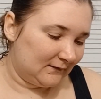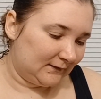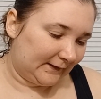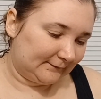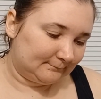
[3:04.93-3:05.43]

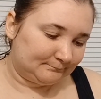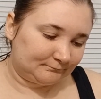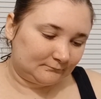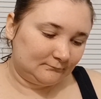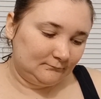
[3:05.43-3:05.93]
Okay.
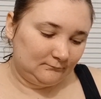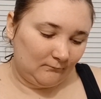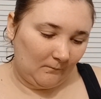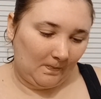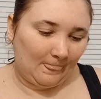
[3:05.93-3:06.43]

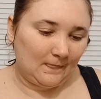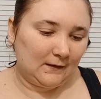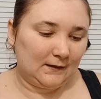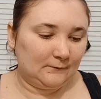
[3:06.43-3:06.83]
Okay,